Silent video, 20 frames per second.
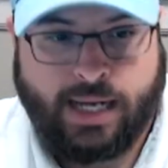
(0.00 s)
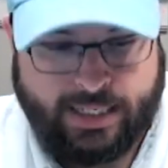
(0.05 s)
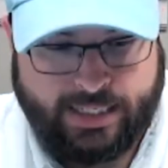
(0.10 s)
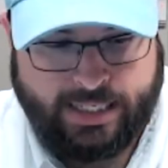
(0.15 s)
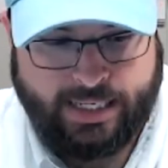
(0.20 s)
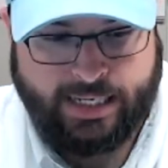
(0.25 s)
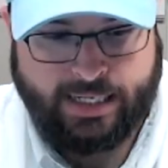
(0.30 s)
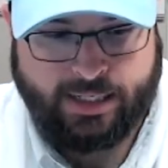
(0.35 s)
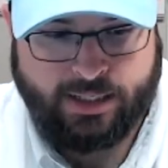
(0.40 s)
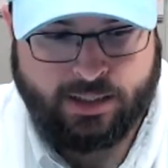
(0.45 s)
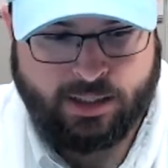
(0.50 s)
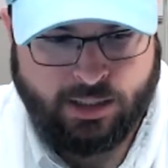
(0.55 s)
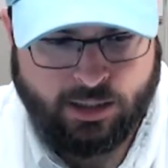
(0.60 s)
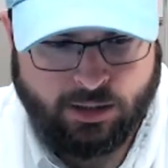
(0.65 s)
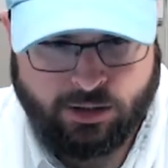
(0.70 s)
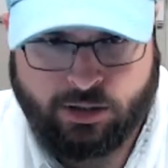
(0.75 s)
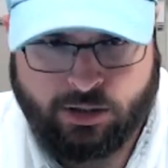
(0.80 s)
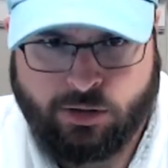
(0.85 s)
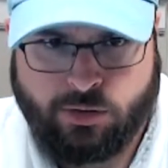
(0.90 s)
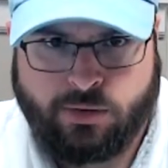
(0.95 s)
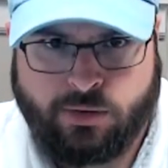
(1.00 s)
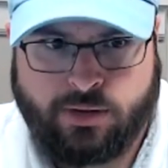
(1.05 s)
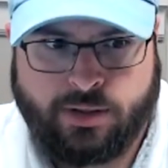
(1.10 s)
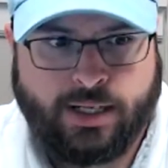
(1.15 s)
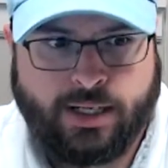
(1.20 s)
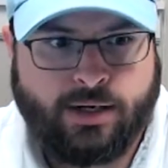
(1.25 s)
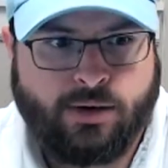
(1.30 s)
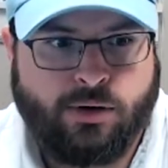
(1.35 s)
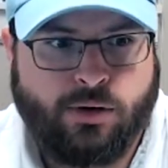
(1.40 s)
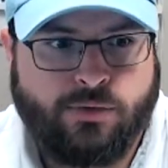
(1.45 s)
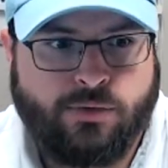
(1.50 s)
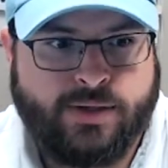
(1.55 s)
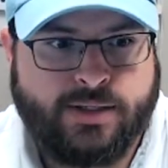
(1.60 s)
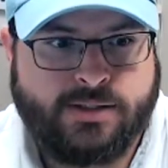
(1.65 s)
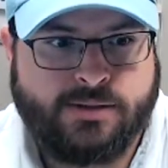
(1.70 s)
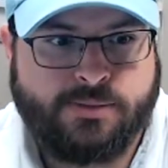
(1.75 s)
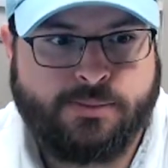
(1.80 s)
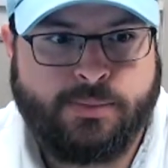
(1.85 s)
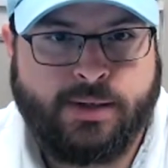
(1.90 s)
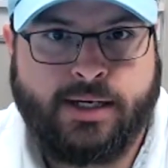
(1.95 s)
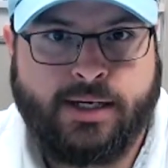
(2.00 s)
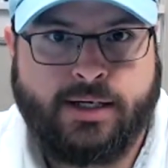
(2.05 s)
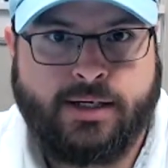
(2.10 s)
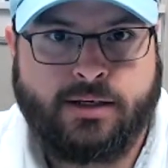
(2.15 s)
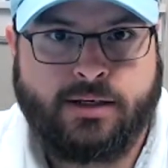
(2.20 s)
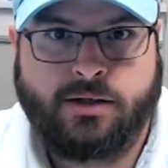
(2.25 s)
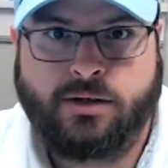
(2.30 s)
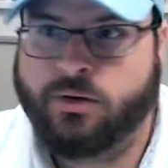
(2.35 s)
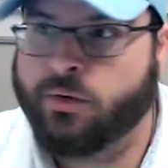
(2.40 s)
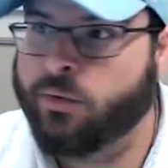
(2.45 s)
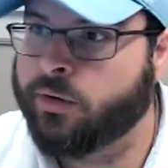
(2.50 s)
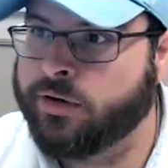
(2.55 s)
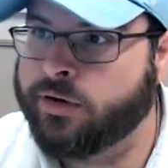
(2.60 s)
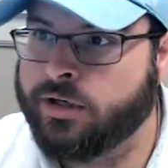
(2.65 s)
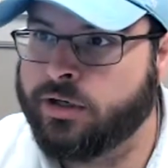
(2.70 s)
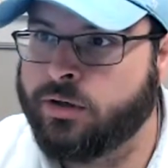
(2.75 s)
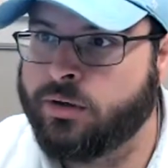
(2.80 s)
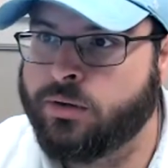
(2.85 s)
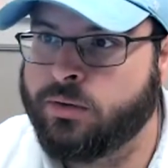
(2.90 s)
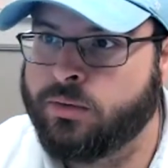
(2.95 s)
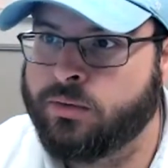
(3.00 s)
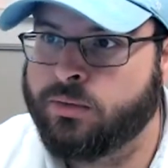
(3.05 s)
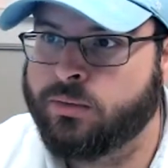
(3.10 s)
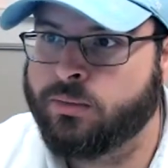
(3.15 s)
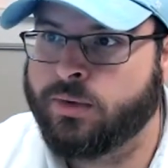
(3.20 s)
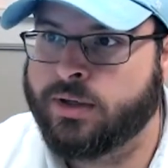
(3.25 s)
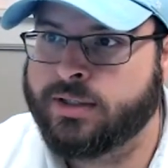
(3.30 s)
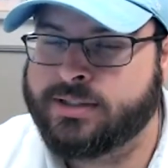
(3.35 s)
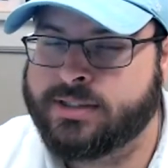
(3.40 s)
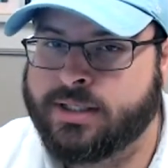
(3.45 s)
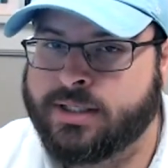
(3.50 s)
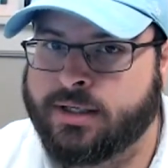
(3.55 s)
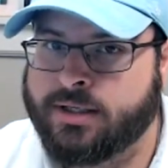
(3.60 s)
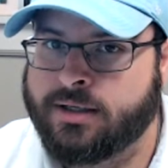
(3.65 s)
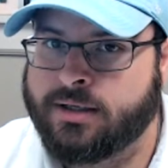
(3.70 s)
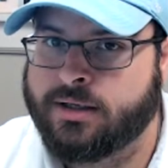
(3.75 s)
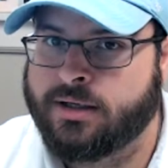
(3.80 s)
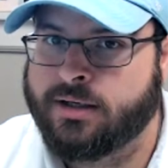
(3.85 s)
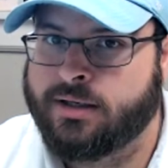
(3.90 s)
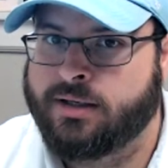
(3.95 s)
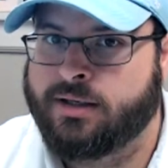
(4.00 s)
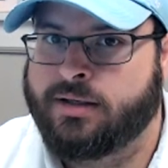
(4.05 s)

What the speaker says: I can't hear you, and I don't know if that's me or you, Weston.